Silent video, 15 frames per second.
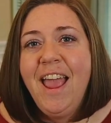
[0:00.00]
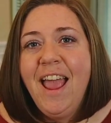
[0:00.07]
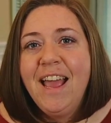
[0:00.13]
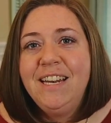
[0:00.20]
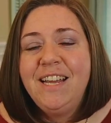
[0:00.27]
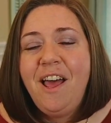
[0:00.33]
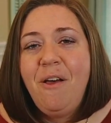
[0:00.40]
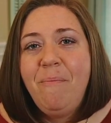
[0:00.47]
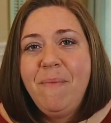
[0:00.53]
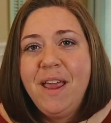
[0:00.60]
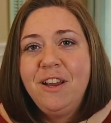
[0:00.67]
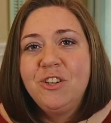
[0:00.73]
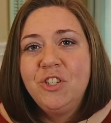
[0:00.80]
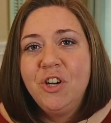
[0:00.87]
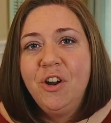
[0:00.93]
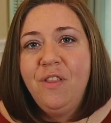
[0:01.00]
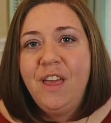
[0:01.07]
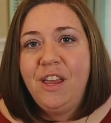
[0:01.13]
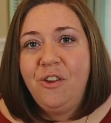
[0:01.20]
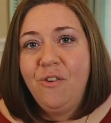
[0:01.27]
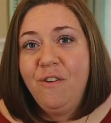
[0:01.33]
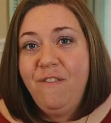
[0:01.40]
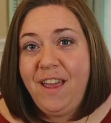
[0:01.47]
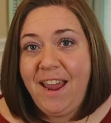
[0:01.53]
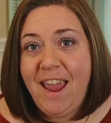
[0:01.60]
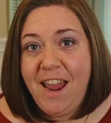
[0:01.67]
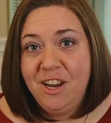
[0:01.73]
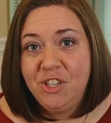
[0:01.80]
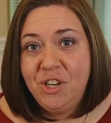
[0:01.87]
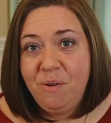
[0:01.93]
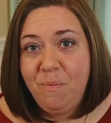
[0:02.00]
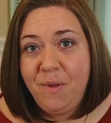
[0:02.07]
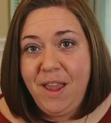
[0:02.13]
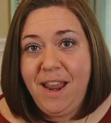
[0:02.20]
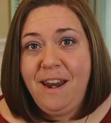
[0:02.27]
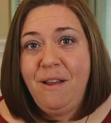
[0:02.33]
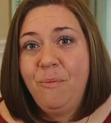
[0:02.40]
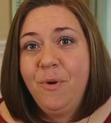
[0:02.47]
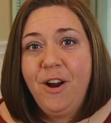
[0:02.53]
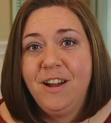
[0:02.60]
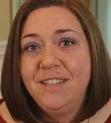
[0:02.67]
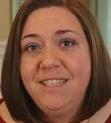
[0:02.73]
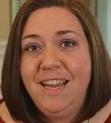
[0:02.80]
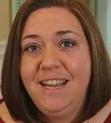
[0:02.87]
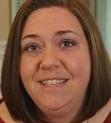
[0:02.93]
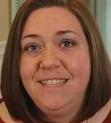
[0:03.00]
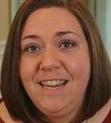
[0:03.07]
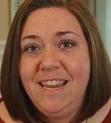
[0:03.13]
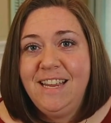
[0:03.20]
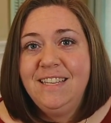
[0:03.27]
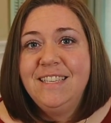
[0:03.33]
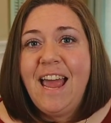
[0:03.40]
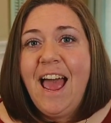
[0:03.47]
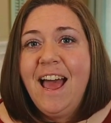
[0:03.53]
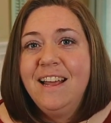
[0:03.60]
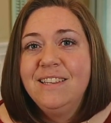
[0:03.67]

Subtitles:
and to help make sure that your vacation planning process is as